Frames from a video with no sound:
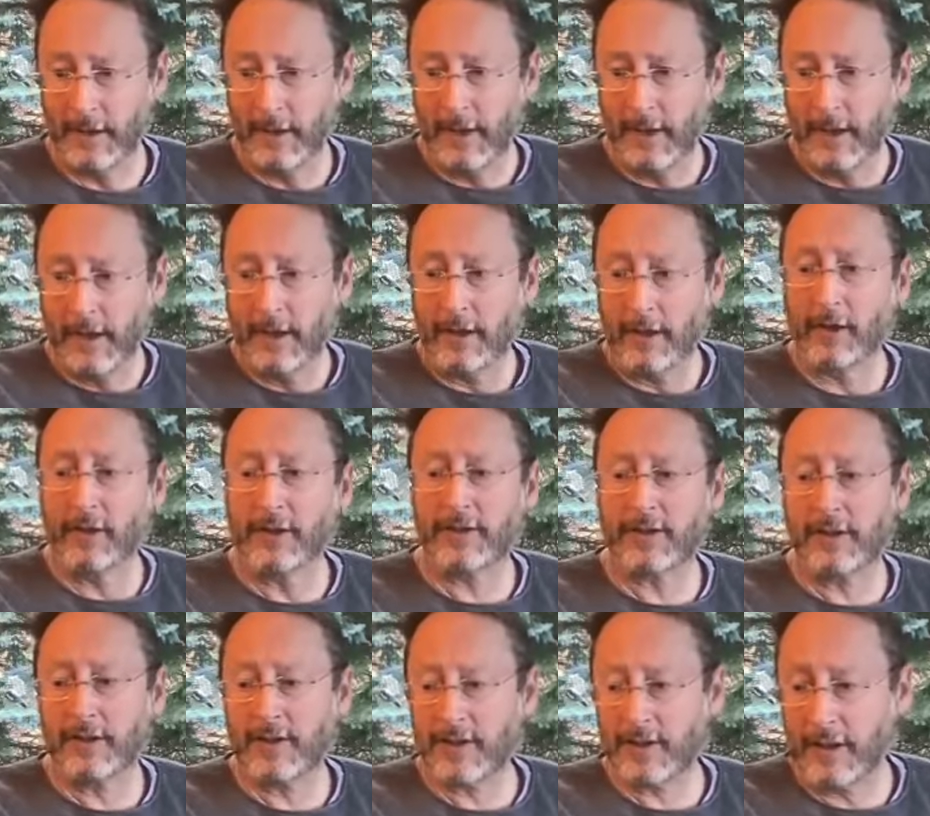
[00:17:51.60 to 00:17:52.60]
It hurts
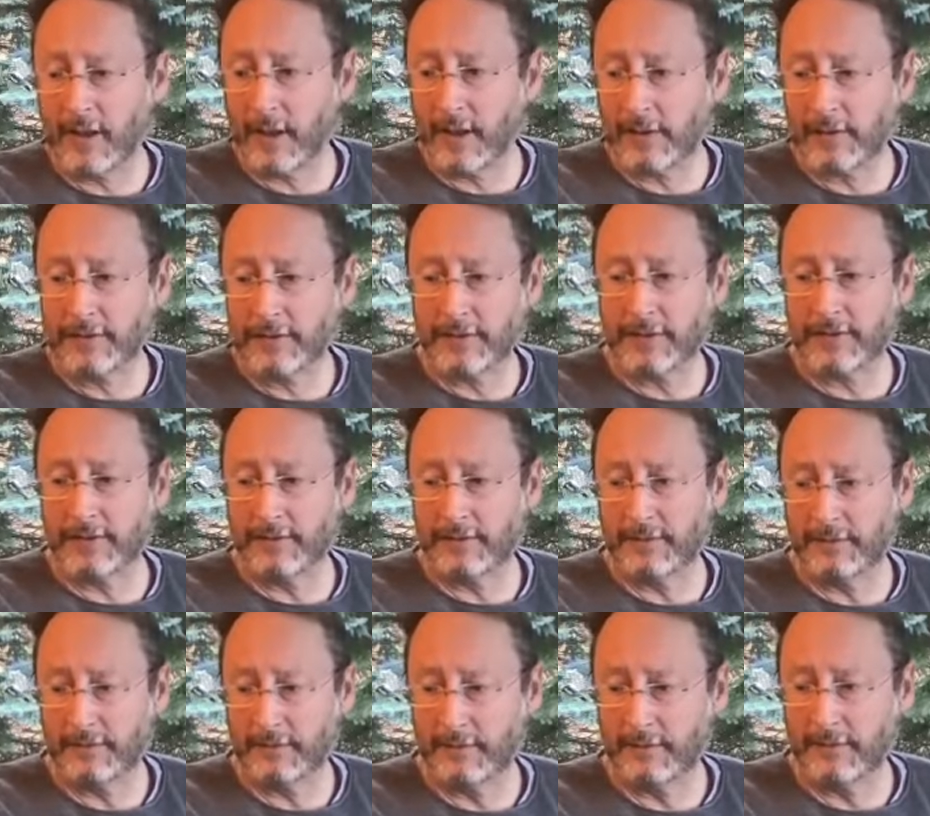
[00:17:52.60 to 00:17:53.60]
ourselves
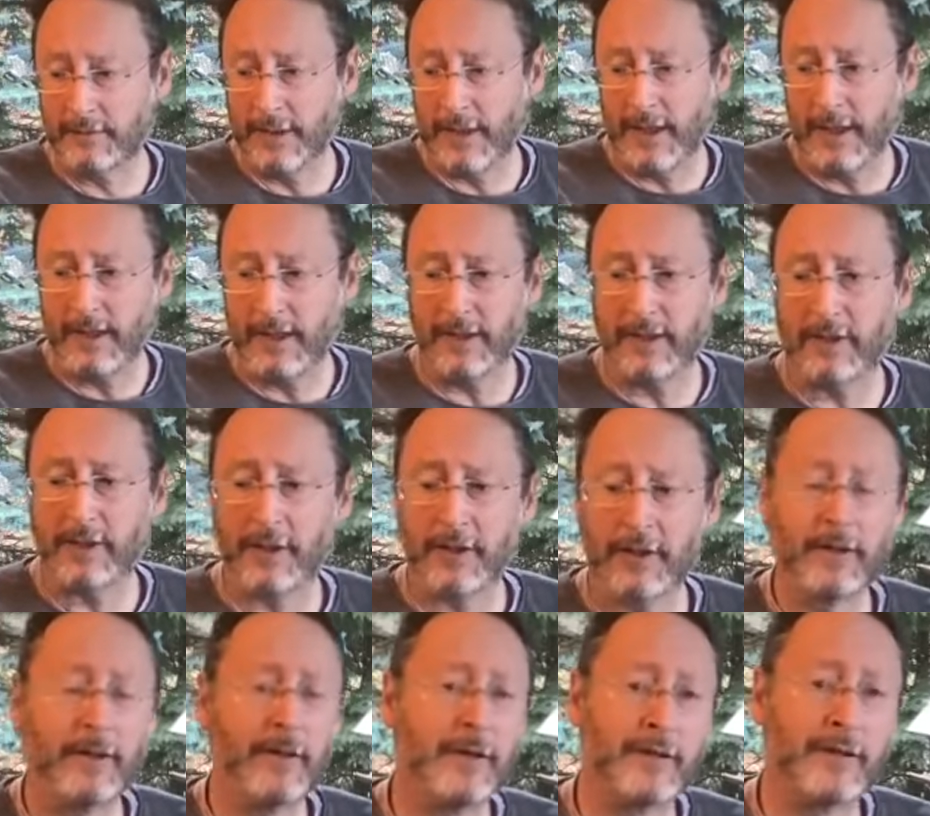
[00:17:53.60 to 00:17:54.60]
and in
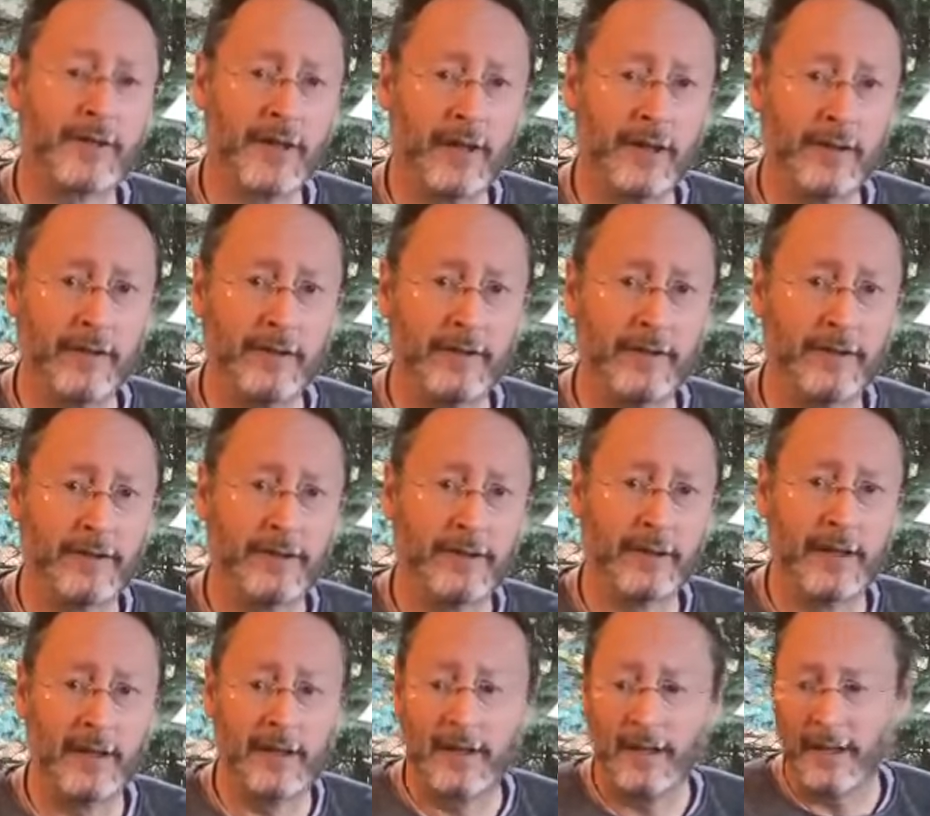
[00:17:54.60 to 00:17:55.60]
turn hurts others
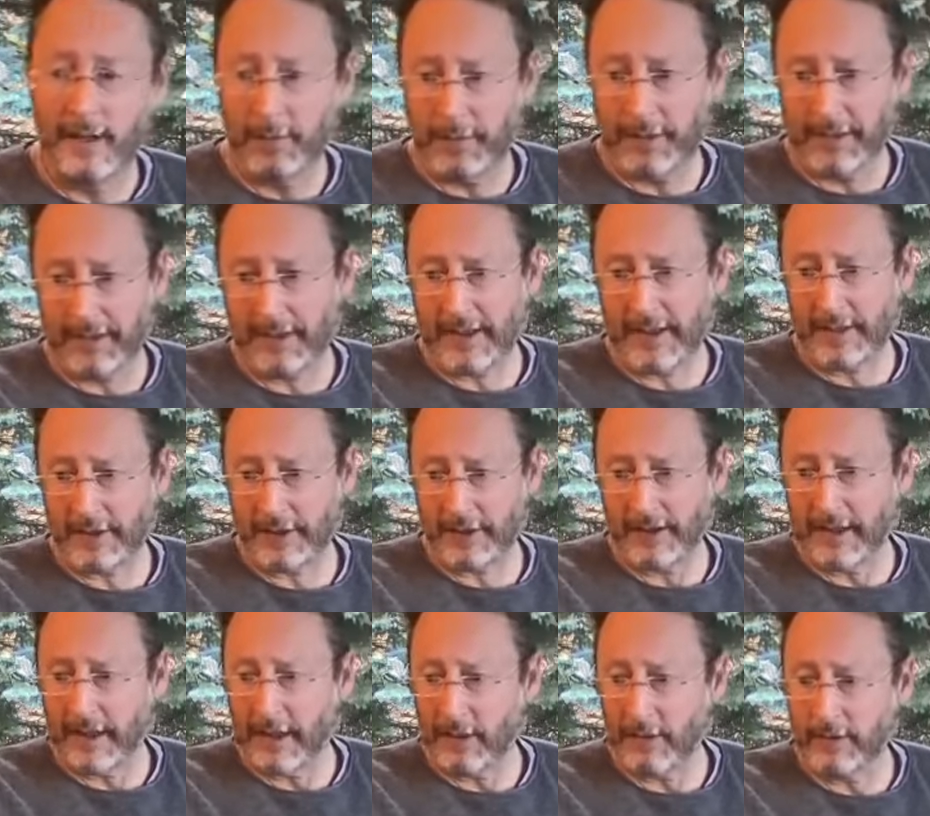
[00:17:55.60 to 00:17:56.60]
by lashing
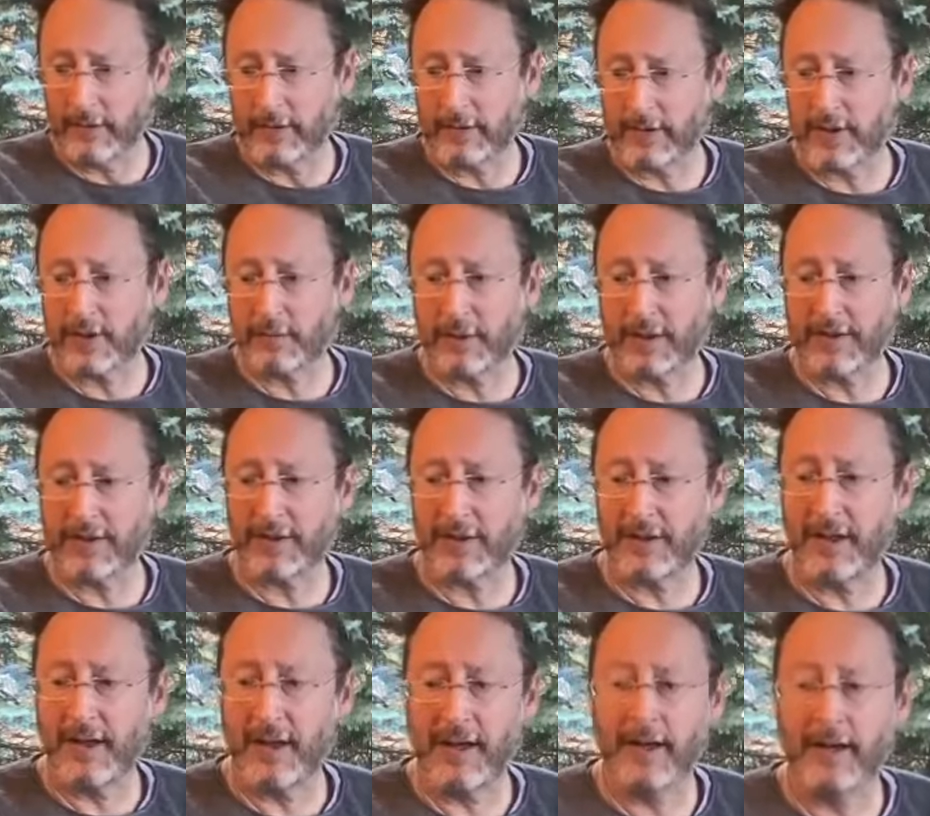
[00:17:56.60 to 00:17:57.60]
out or
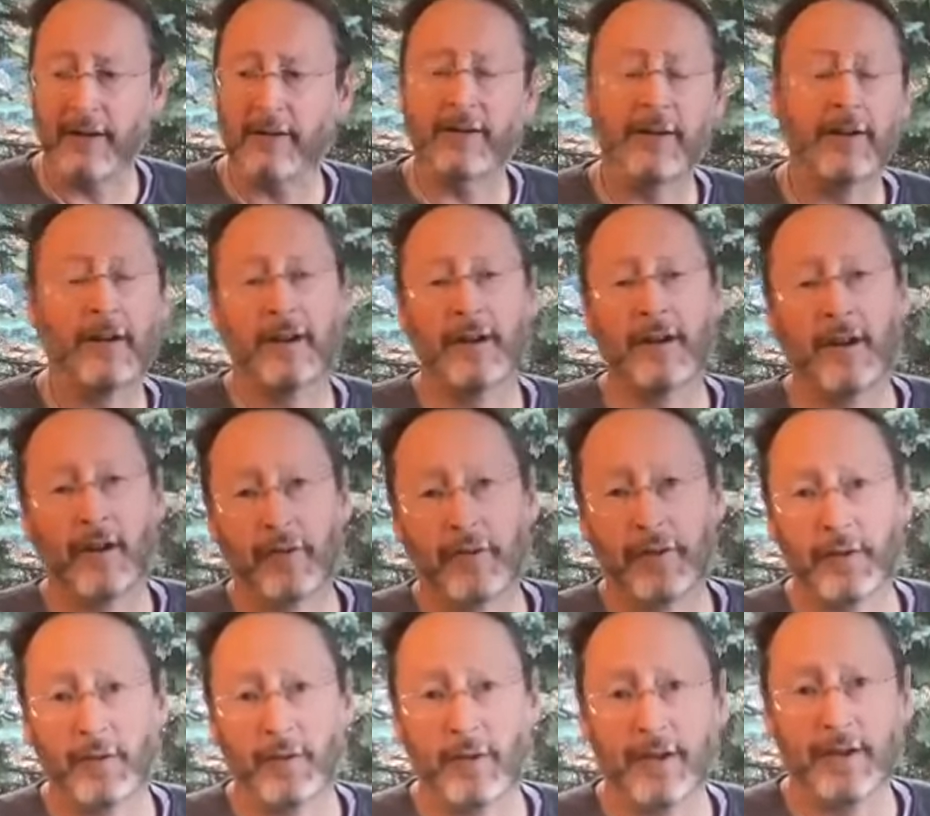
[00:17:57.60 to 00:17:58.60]
expressing anger in
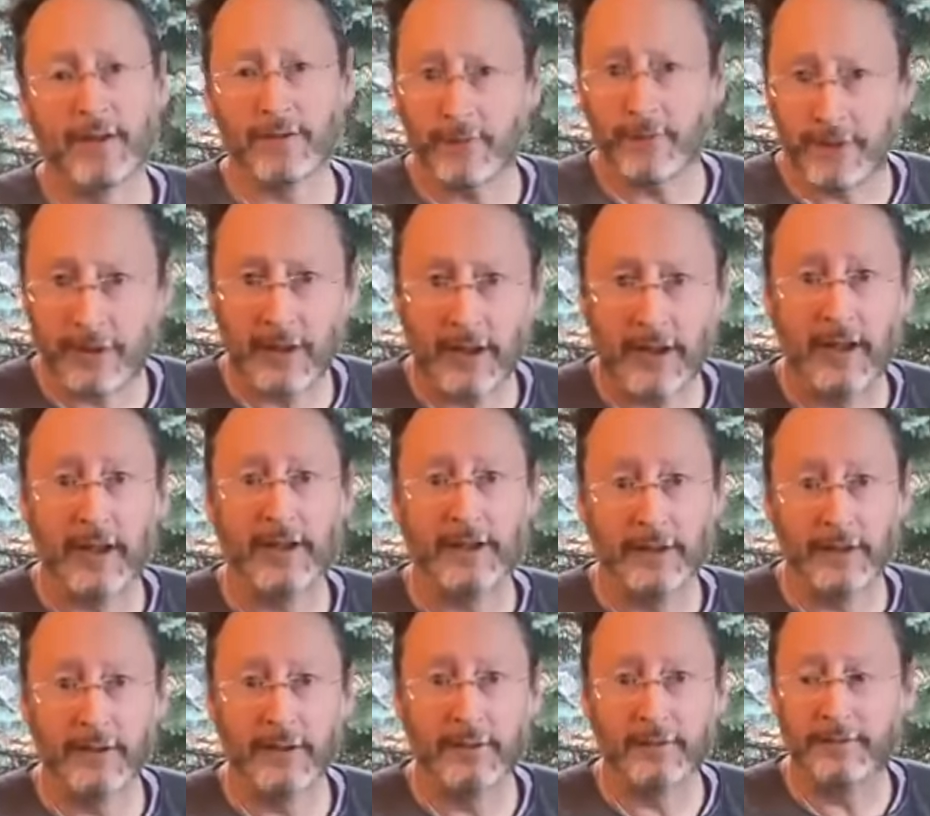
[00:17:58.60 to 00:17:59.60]
unhealthy ways, which I
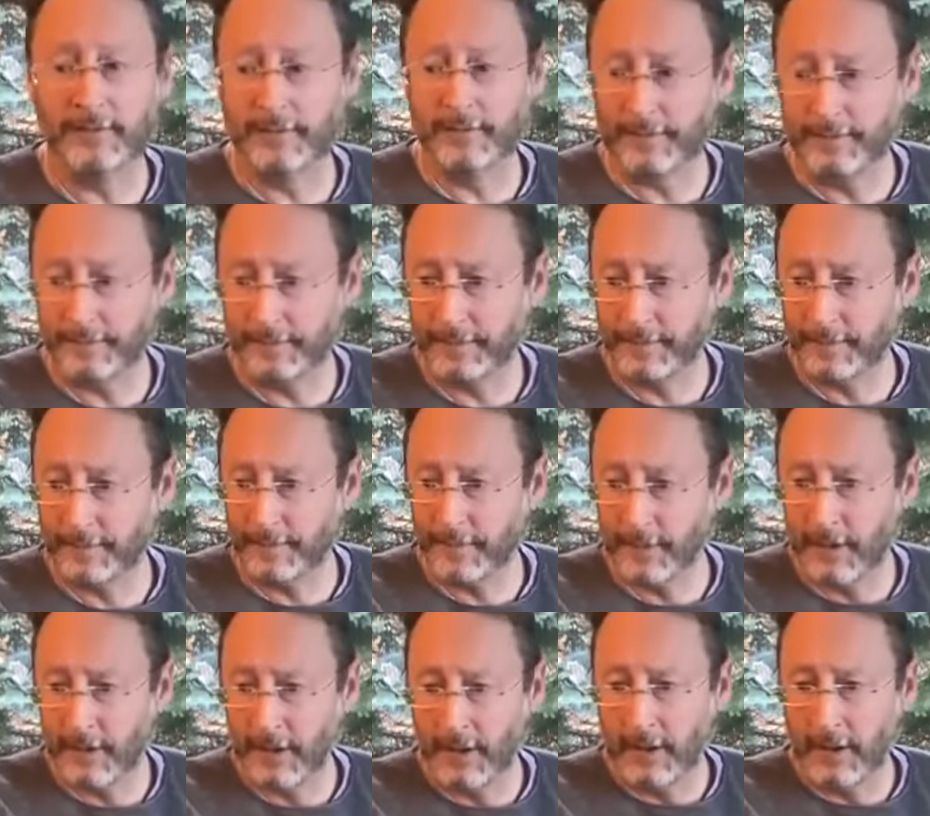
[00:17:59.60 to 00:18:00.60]
do.
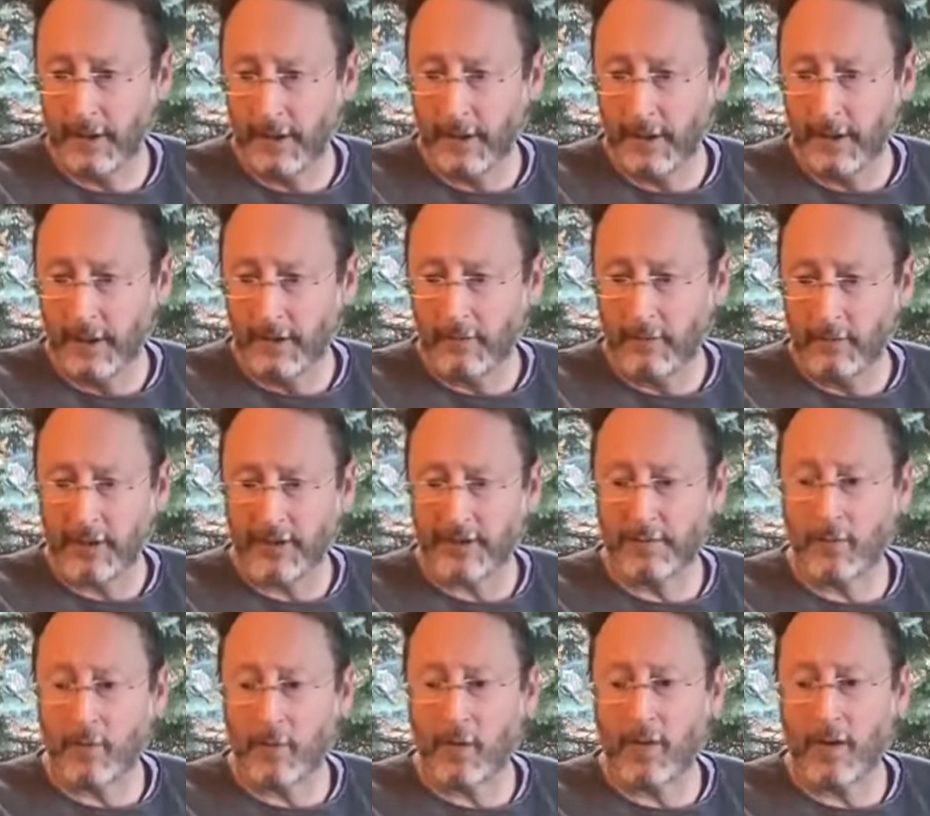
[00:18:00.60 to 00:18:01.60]
What is
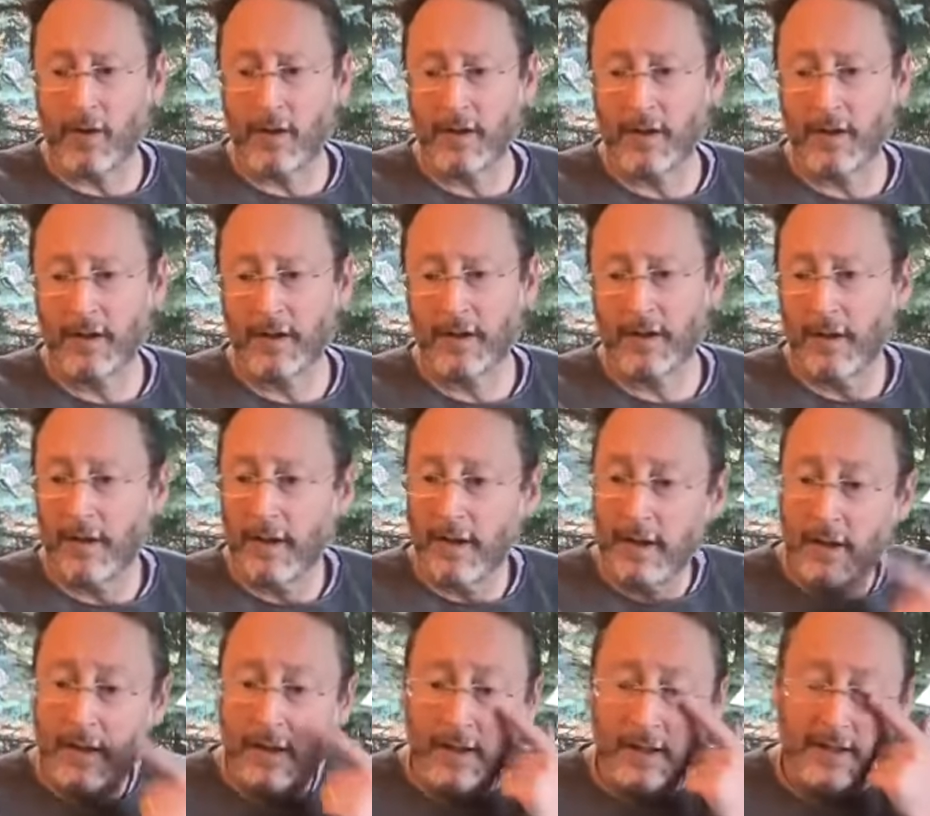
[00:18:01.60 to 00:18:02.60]
more,
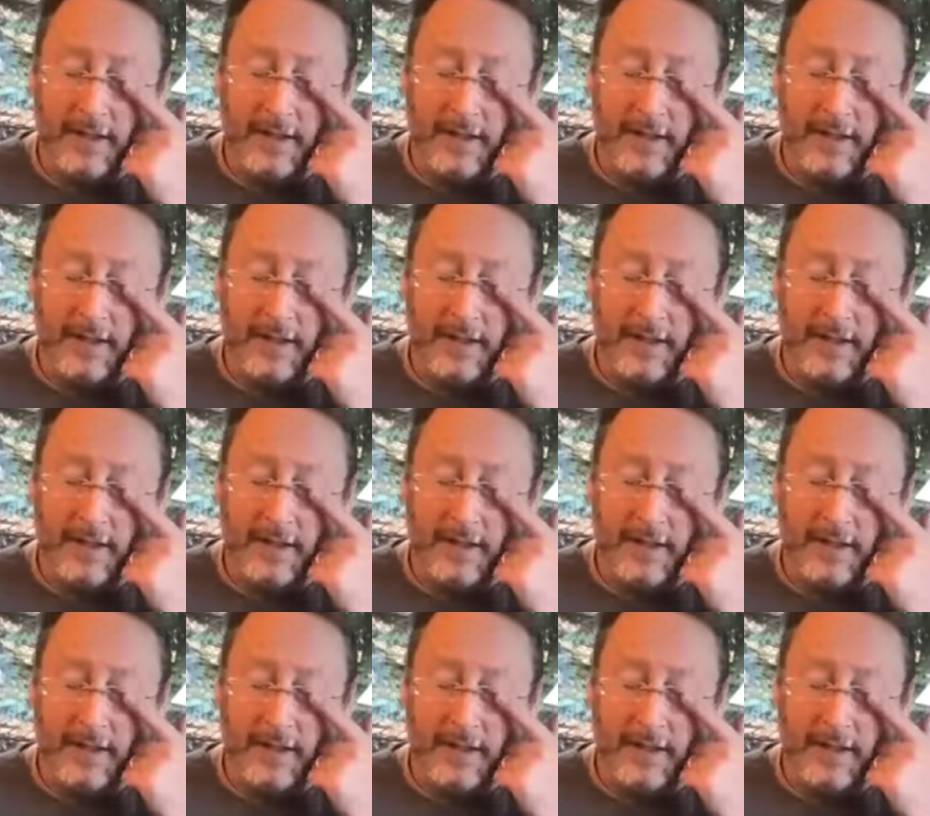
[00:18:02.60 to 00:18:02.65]
it is